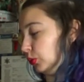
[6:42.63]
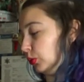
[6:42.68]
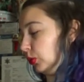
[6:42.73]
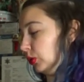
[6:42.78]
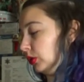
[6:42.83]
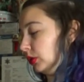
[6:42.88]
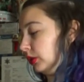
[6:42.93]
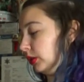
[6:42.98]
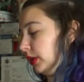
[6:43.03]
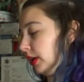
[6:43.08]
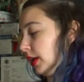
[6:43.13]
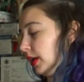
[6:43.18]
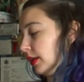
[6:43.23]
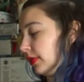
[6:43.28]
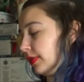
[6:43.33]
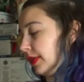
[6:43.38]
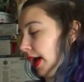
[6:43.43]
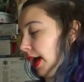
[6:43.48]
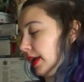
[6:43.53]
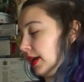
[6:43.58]
rule
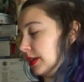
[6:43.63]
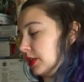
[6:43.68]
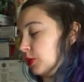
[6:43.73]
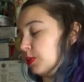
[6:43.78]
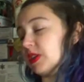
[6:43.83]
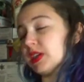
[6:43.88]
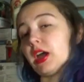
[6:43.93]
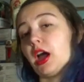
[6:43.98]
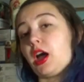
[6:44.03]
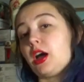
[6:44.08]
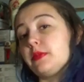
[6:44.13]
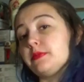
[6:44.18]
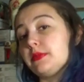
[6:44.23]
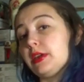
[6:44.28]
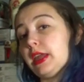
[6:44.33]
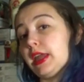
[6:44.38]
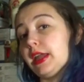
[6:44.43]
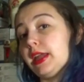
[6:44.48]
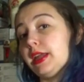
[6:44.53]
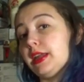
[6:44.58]
that it's become
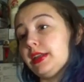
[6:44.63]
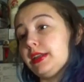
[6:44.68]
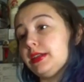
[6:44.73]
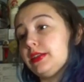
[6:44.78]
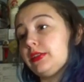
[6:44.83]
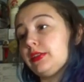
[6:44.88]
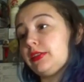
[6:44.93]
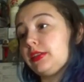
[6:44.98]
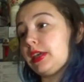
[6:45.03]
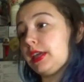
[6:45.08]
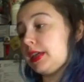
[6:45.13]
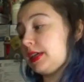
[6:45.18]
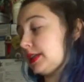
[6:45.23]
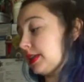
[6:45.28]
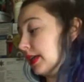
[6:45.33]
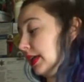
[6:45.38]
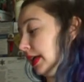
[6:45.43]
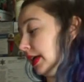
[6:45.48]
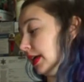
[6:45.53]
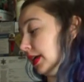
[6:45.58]
a thing
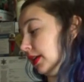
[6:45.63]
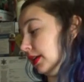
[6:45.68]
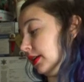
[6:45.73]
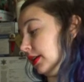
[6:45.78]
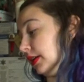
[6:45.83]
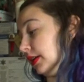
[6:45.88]
in